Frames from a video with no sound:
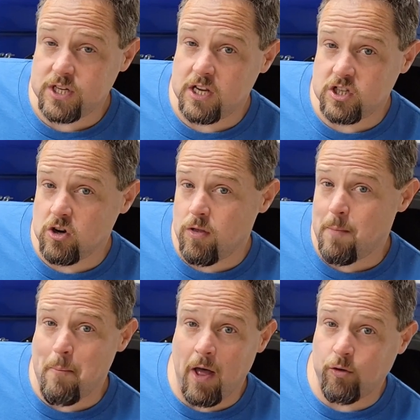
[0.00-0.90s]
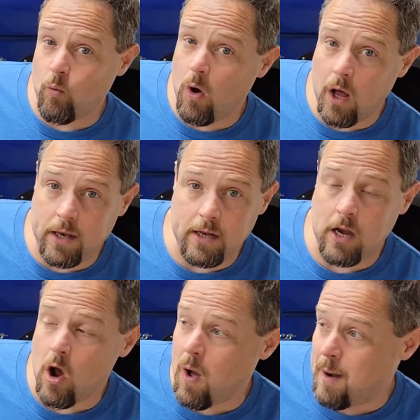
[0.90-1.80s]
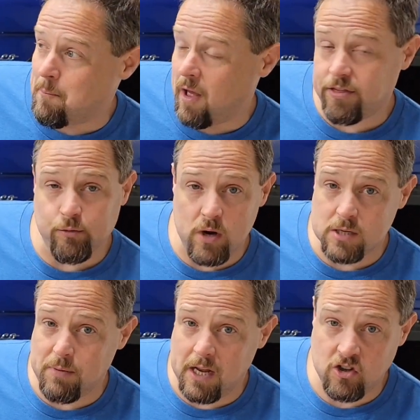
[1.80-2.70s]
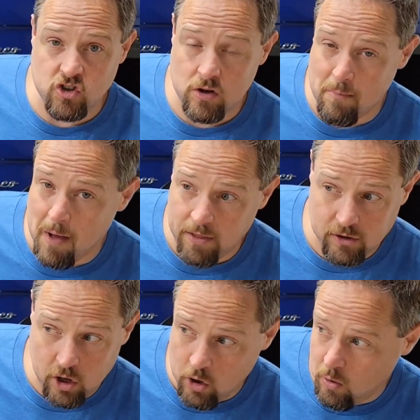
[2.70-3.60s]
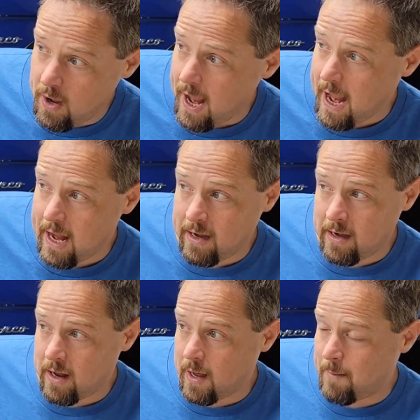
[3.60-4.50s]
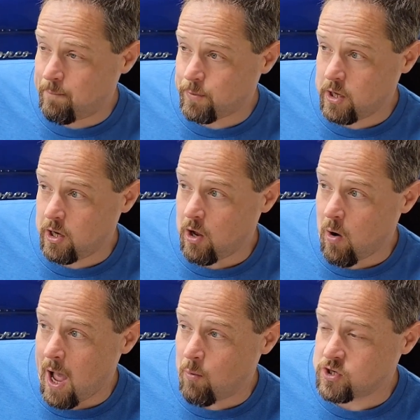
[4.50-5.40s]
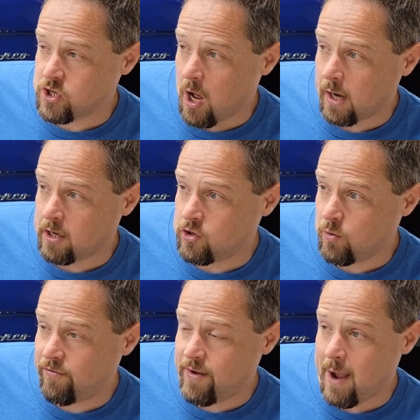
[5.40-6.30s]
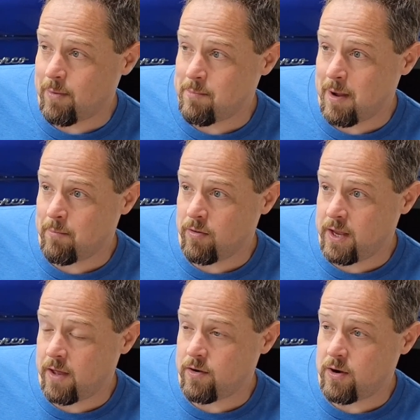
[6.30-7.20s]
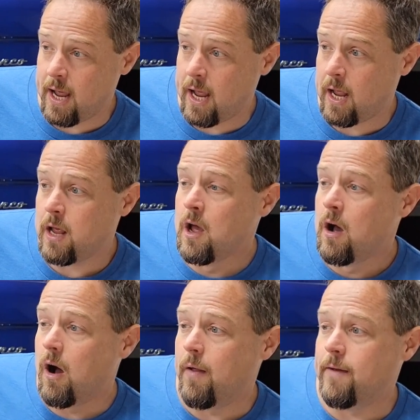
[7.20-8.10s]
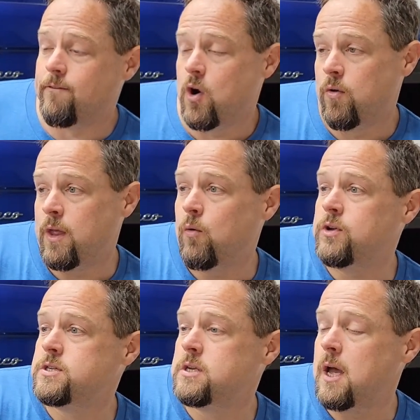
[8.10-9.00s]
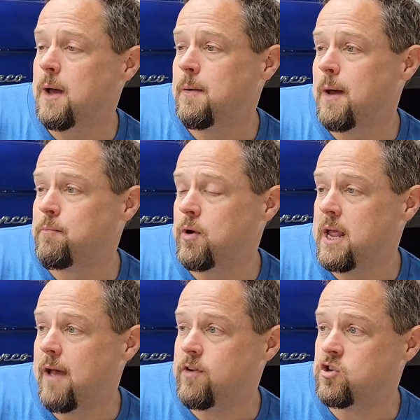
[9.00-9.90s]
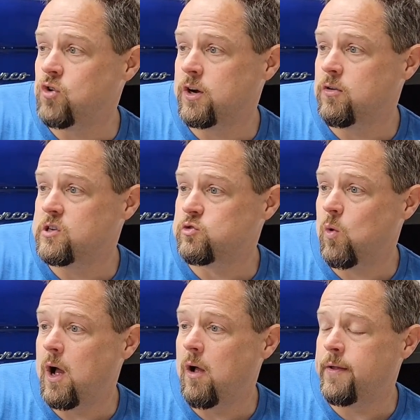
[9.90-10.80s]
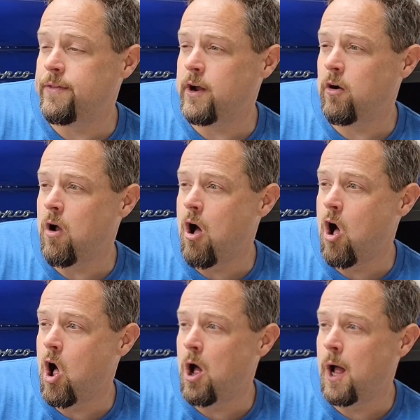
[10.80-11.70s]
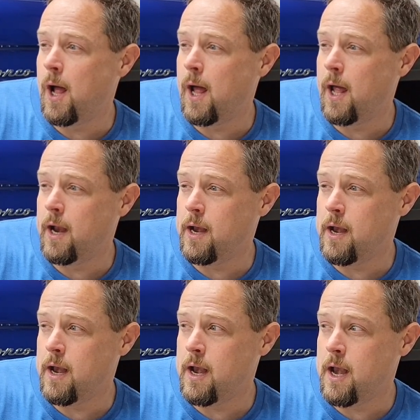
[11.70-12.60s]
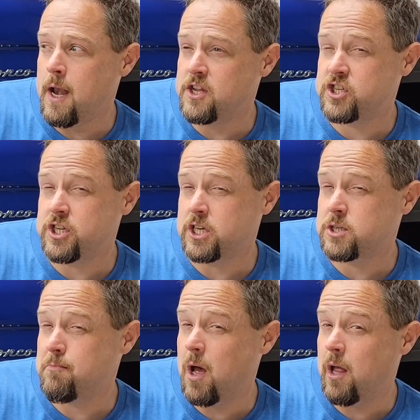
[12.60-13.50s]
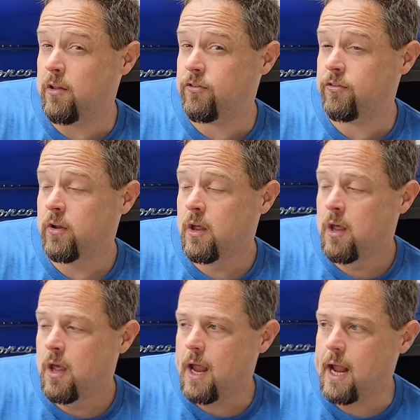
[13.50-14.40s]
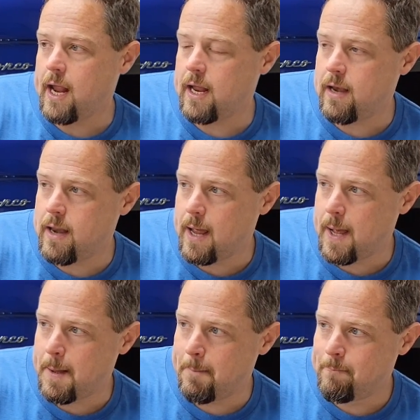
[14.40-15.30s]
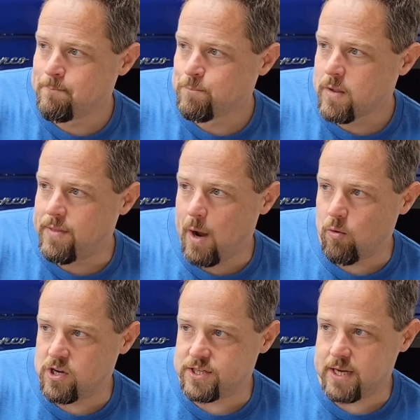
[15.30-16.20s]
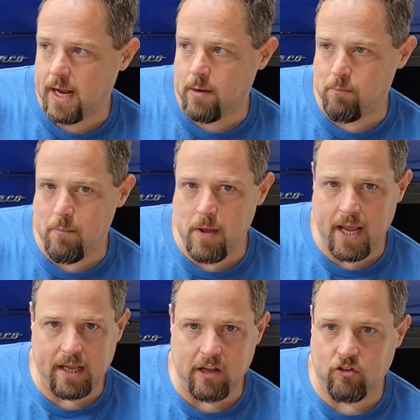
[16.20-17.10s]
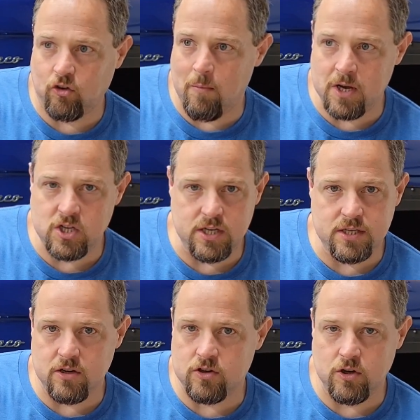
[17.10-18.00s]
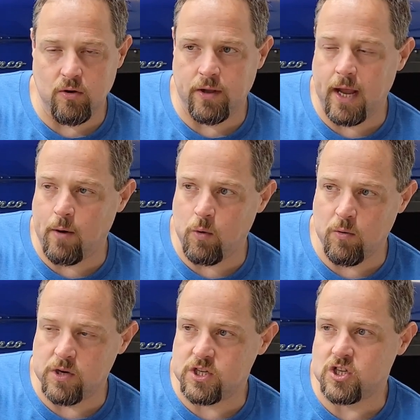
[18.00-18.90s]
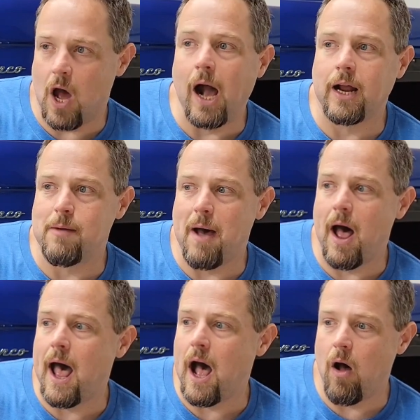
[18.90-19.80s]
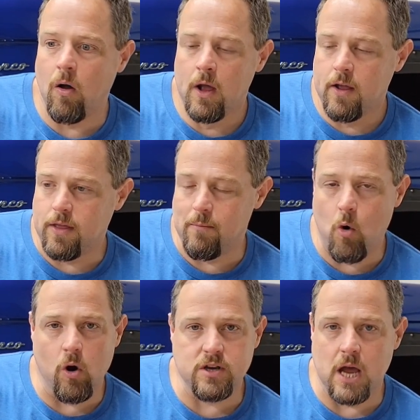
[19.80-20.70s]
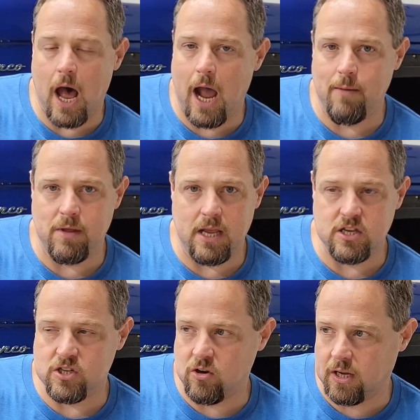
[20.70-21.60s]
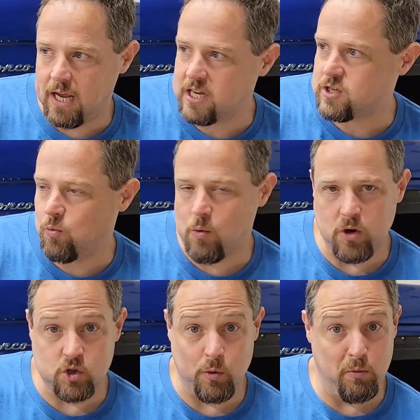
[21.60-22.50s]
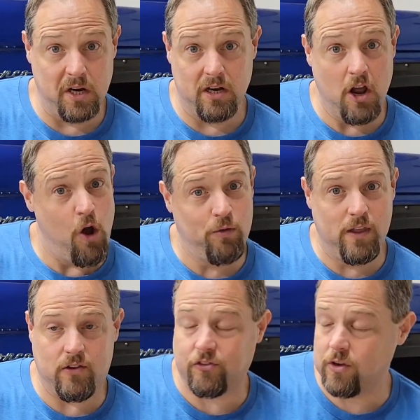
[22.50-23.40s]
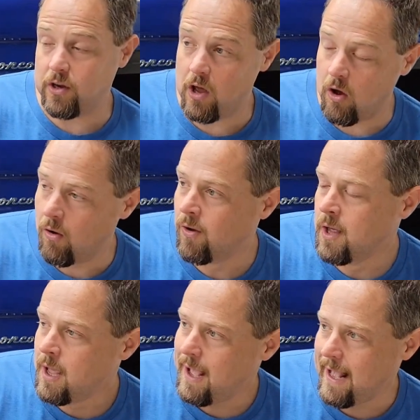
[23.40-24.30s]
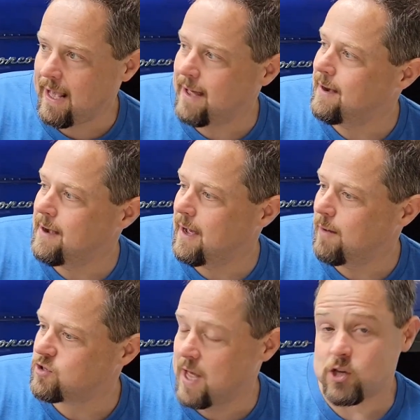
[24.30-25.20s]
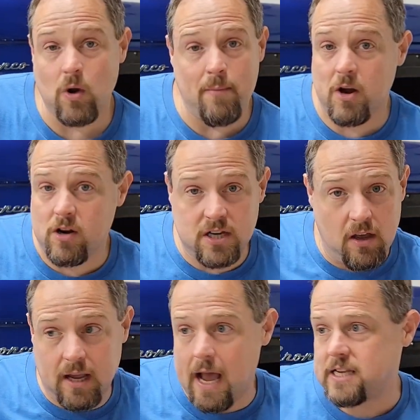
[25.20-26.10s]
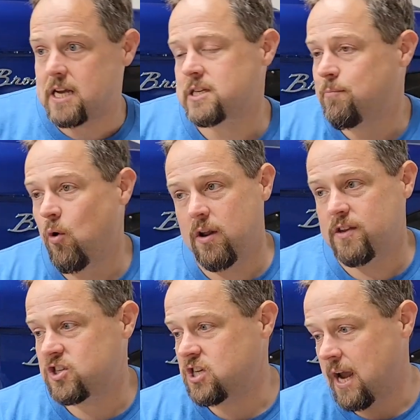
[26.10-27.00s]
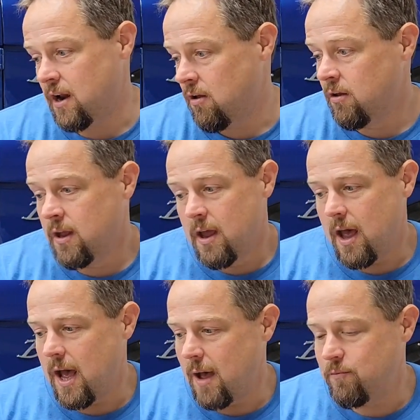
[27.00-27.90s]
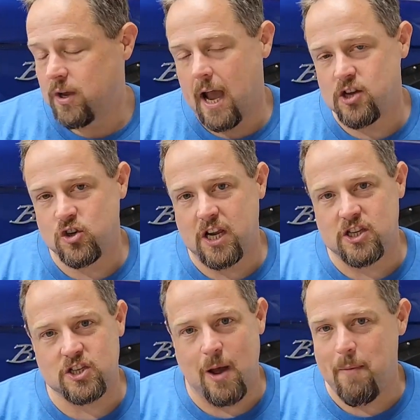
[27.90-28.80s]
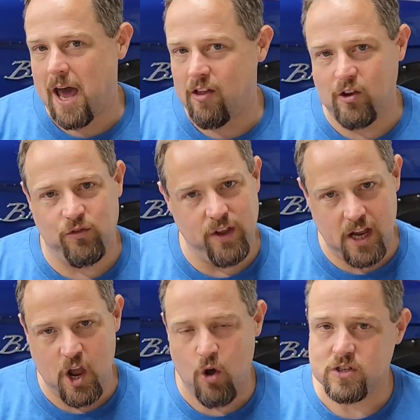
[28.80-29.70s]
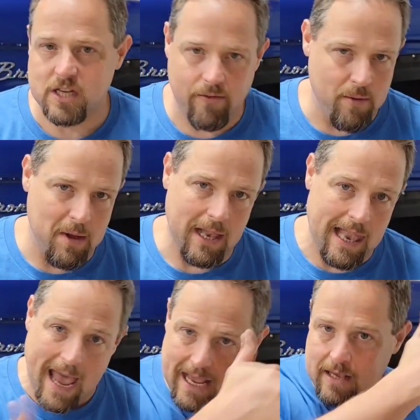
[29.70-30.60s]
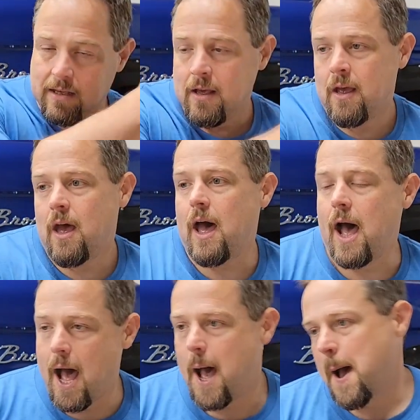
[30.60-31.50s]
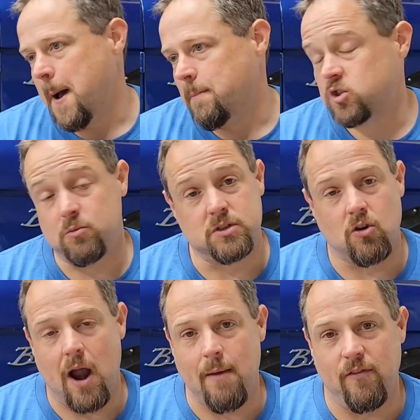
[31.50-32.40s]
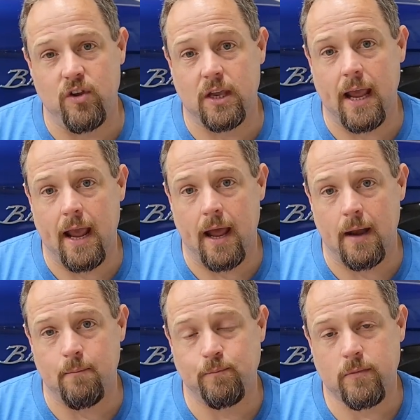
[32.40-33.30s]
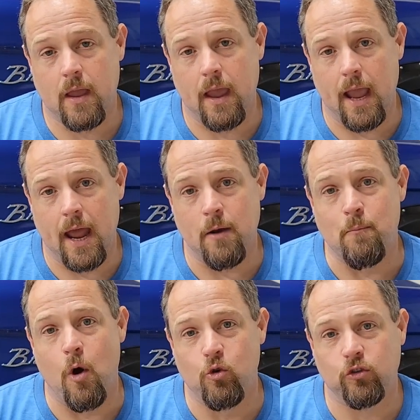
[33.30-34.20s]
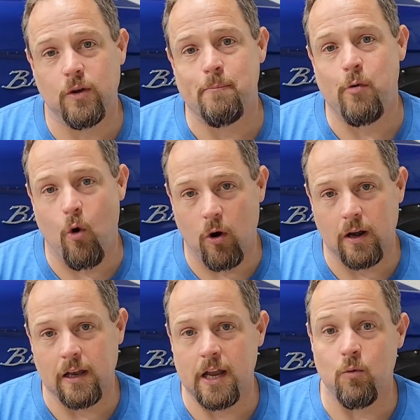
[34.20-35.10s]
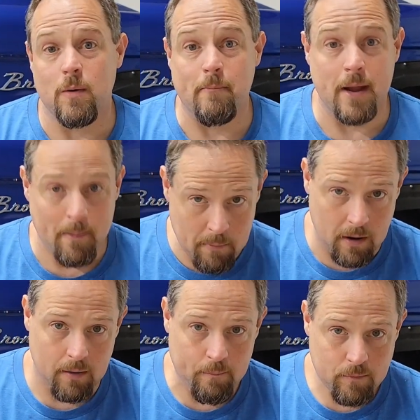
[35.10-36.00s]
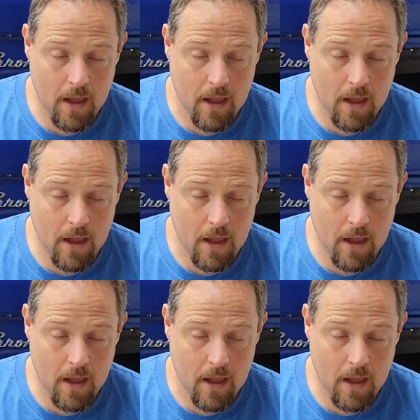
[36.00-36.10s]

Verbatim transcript: was easier than month one, you know, and month three has been easier than month two. And, um, you know, I was talking to a family member the other day on the phone that was uh, a pretty heavy drinker as well, and they're on six months. And, um, they were just saying it gets so much easier too. And, and, we were just talking about how the more time, the easier it gets. And we wish we would have known this, you know? And uh, so that's what I'm here to tell you guys. That's the point of this channel. Uh, if you guys are getting something out of these videos, give them a like, um, subscribe if you can. And most importantly, remember,